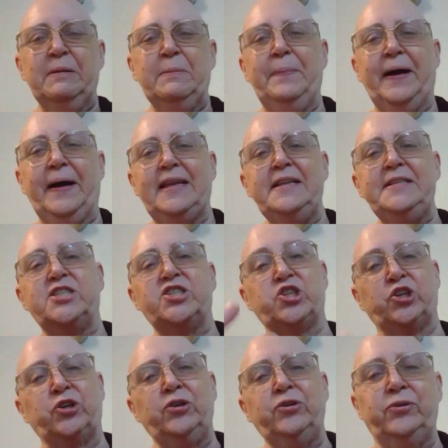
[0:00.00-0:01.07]
but it's
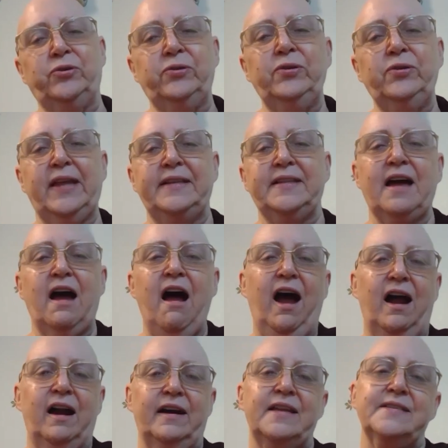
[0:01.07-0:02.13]
true that the
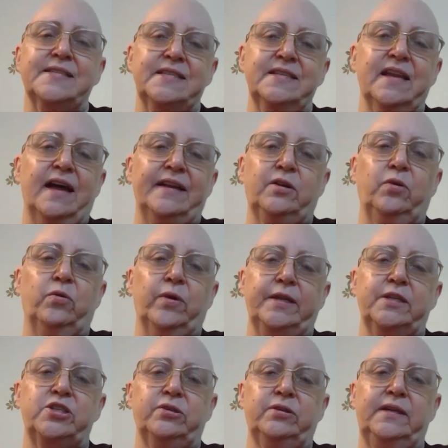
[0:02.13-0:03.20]
heart is not
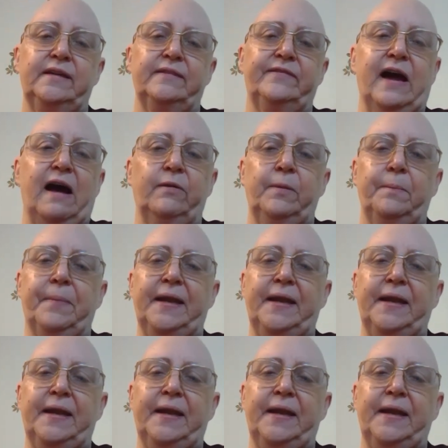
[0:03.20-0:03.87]
going to give out,